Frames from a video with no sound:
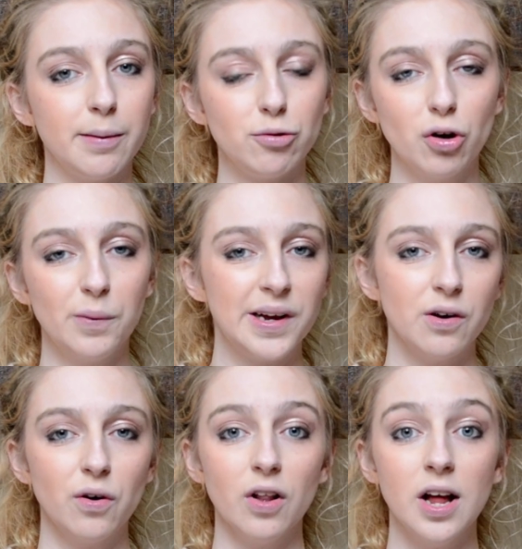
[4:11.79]
I'm sure we can
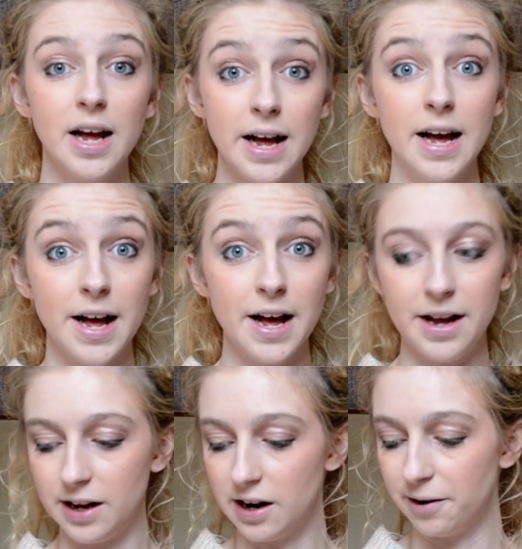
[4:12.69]
all,
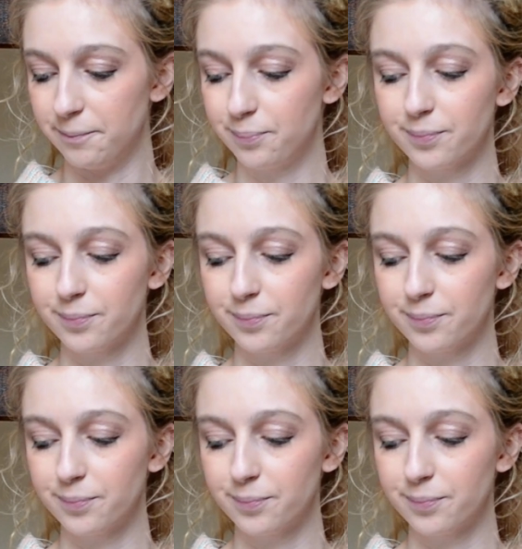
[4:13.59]
you know,